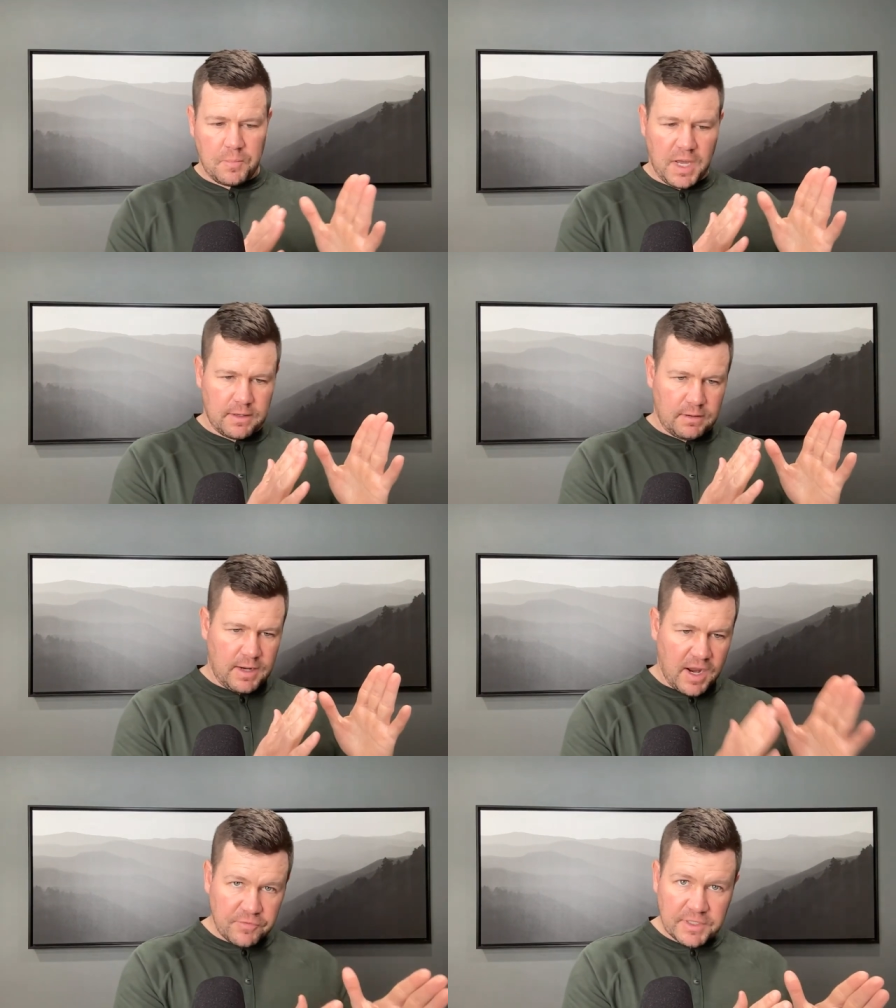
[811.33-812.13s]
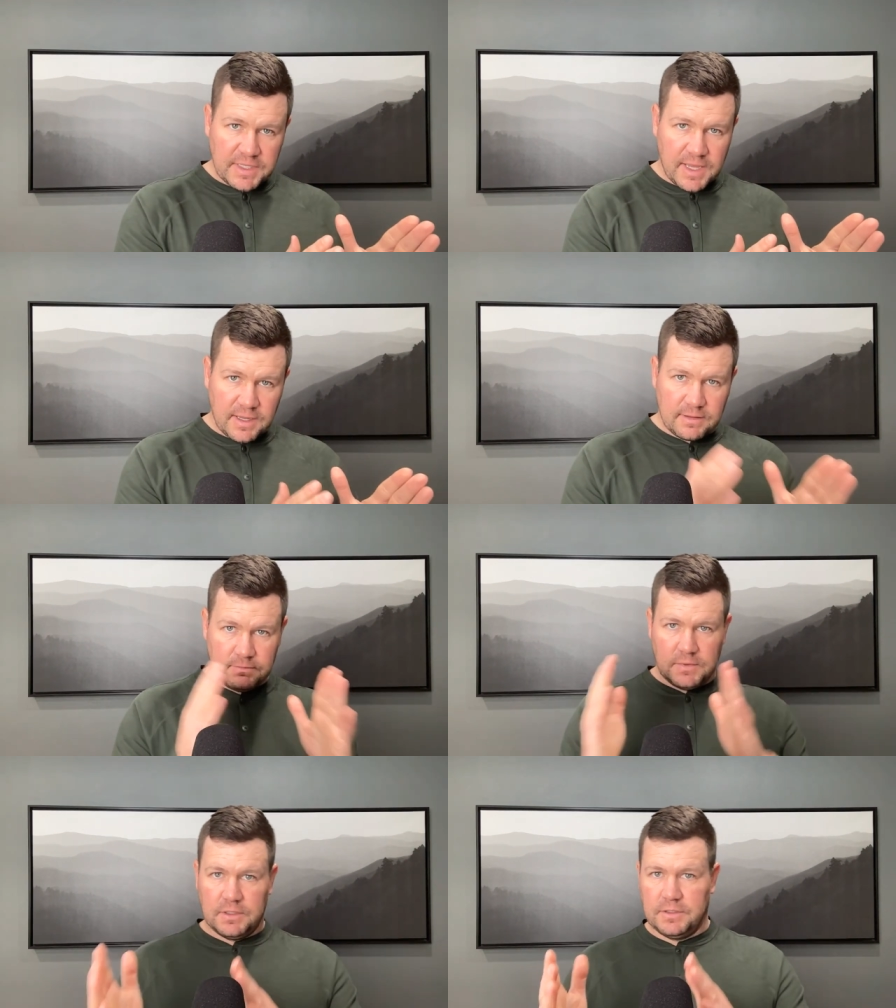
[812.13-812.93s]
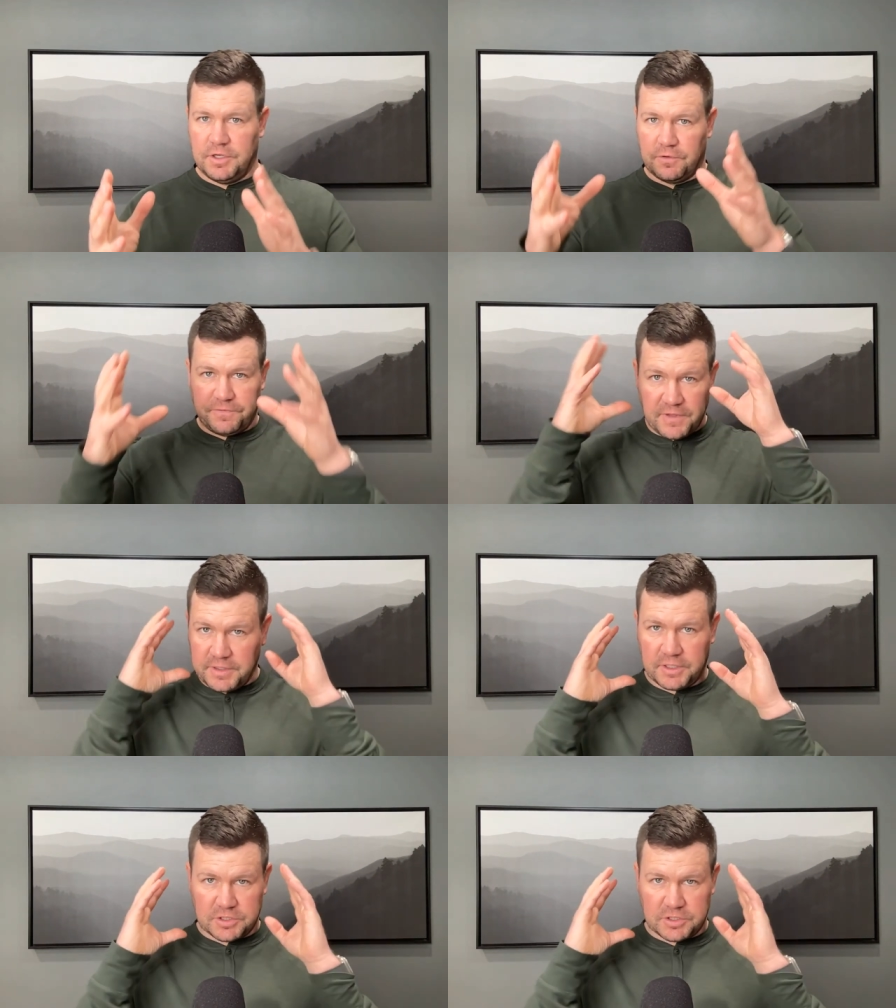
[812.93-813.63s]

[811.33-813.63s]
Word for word: but every day you're filling